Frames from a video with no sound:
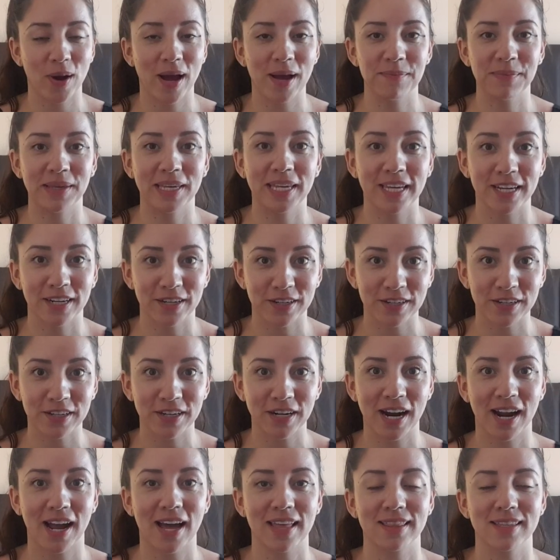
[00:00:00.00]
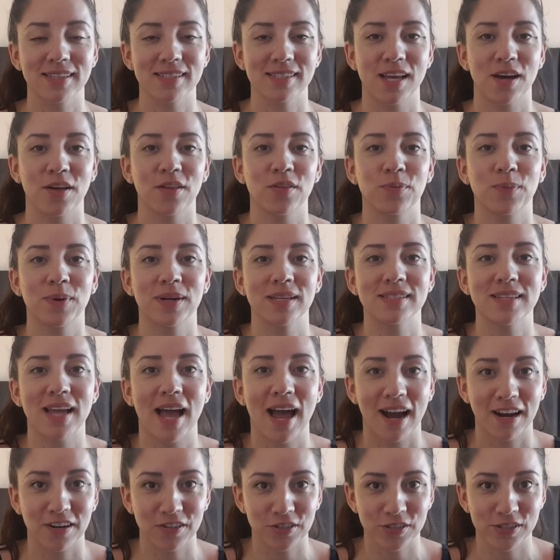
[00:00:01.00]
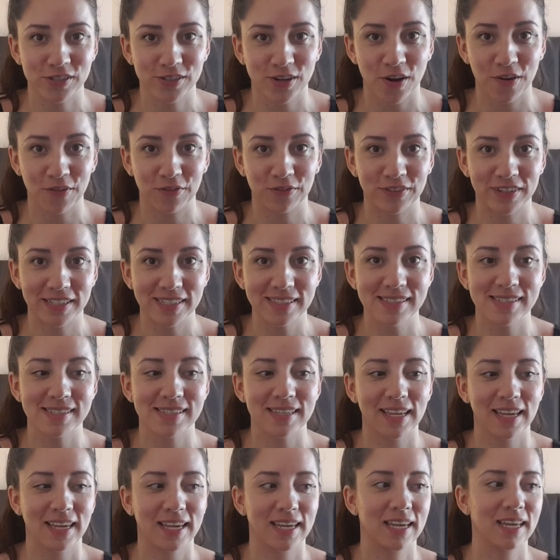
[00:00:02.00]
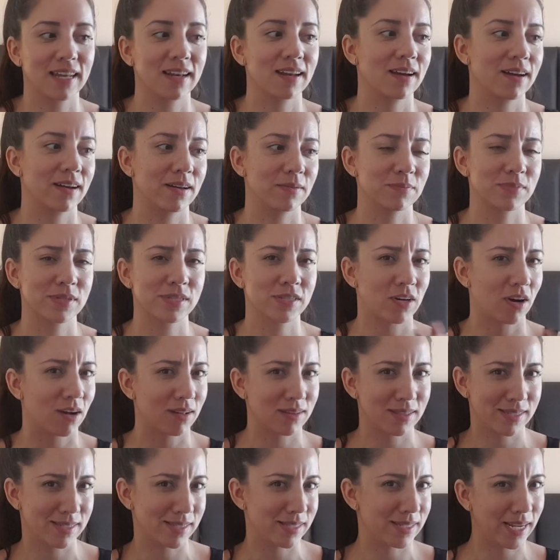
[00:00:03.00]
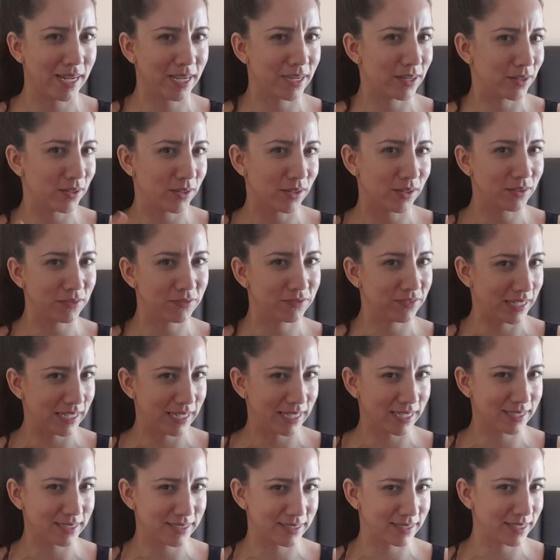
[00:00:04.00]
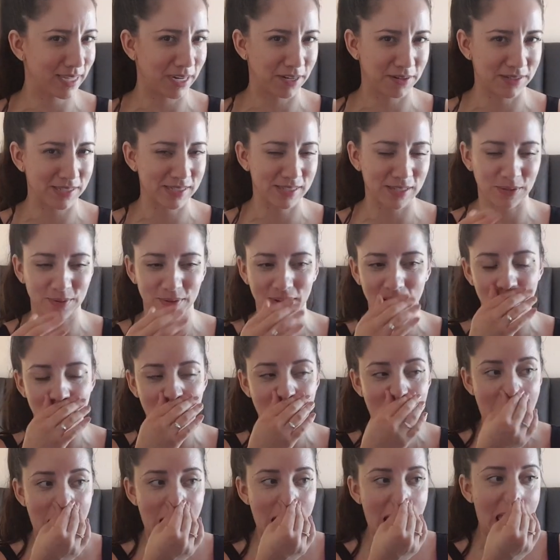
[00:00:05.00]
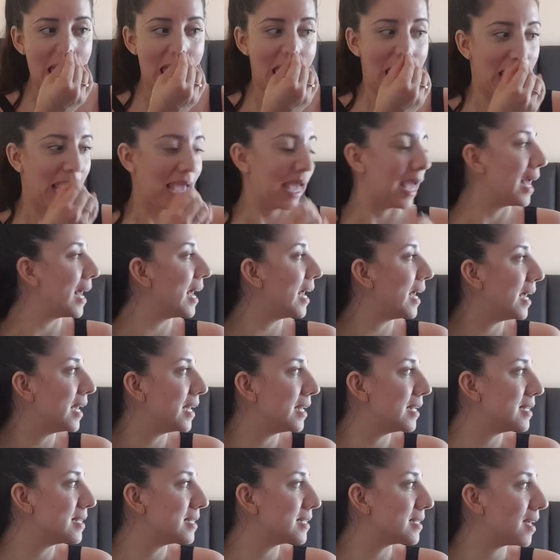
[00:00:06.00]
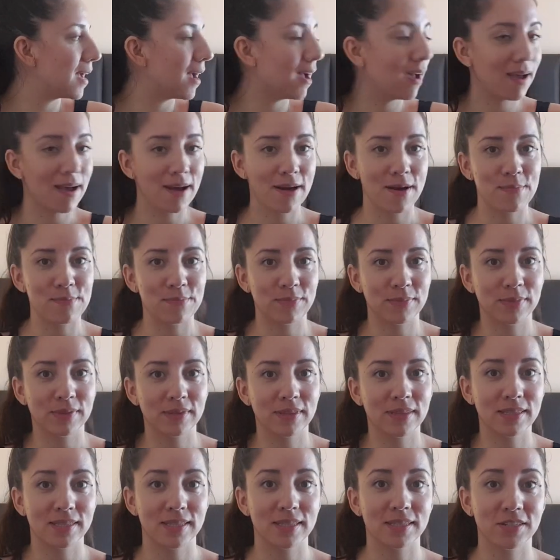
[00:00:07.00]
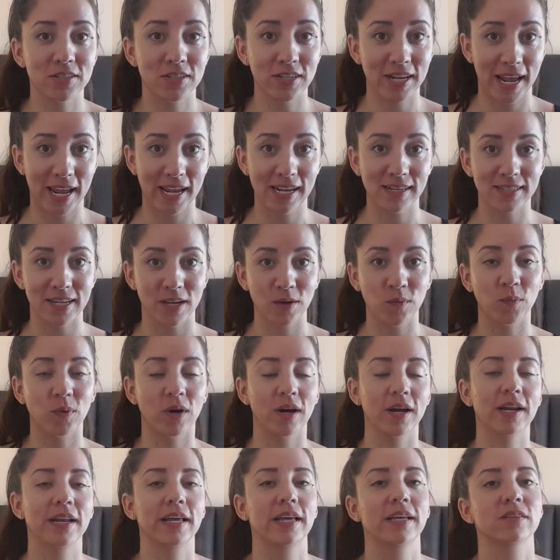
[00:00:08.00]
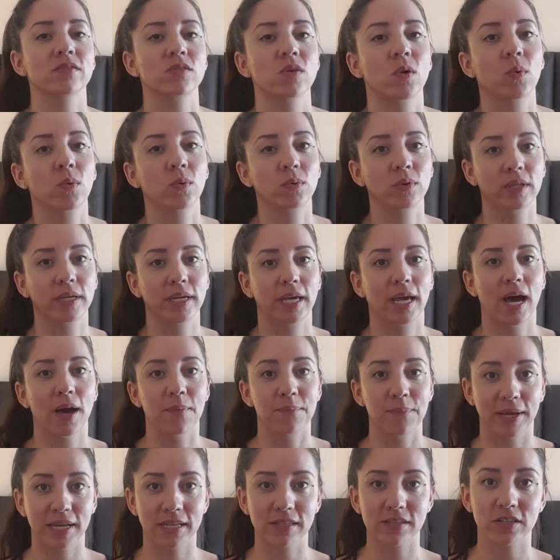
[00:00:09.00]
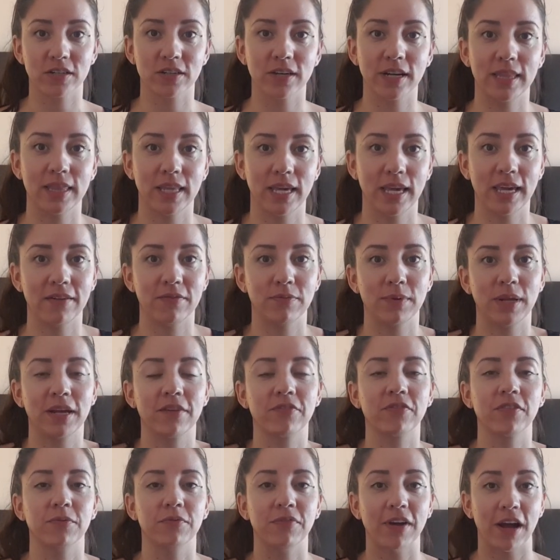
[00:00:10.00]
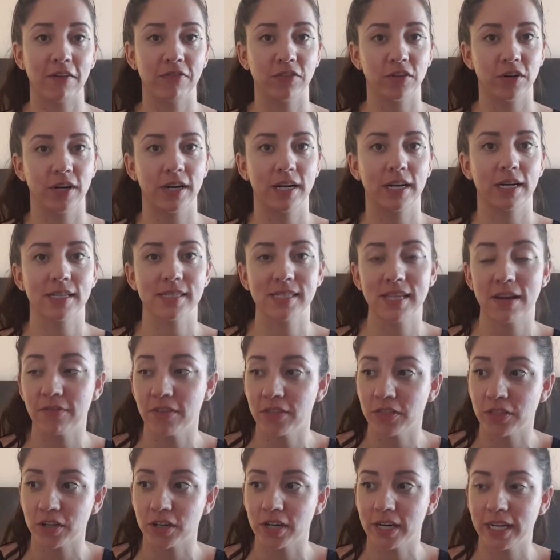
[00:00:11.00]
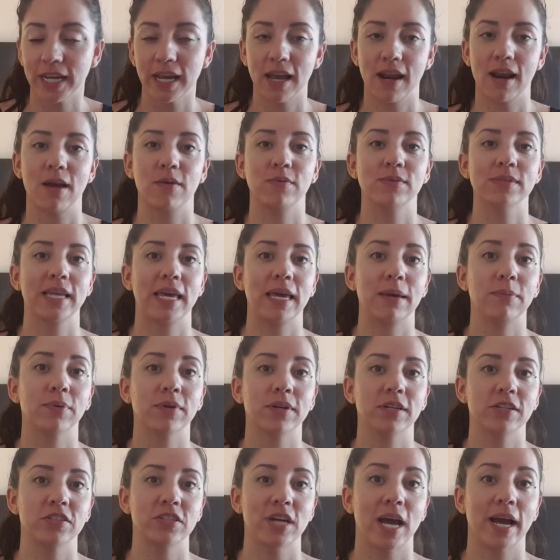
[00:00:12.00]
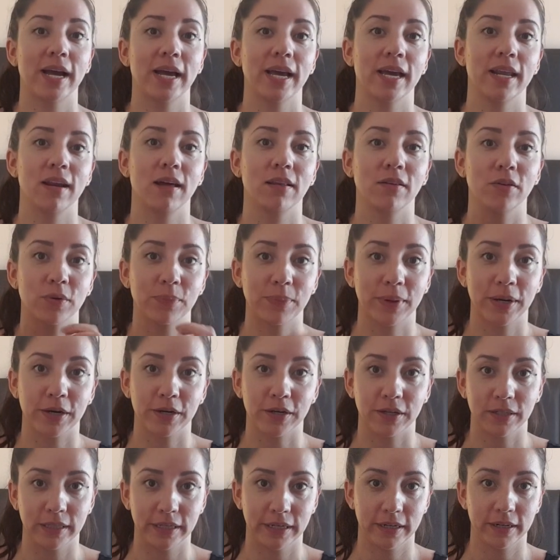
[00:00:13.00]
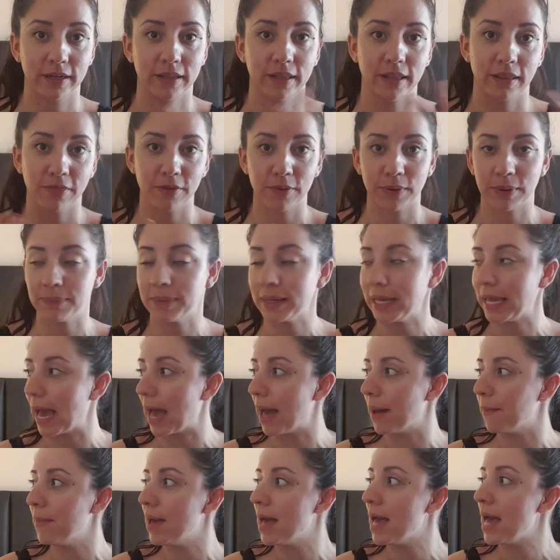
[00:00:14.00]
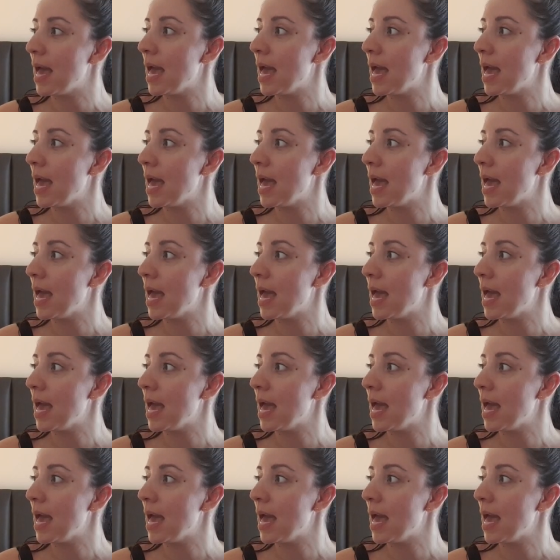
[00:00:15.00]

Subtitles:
I'm here at the Southwest Actors Conference in Scottsdale, Phoenix, Arizona. And today, day one, is only a mixer in the evening from 5:30 to 7:30, and I was able to check in a little bit earlier than 3 p.m.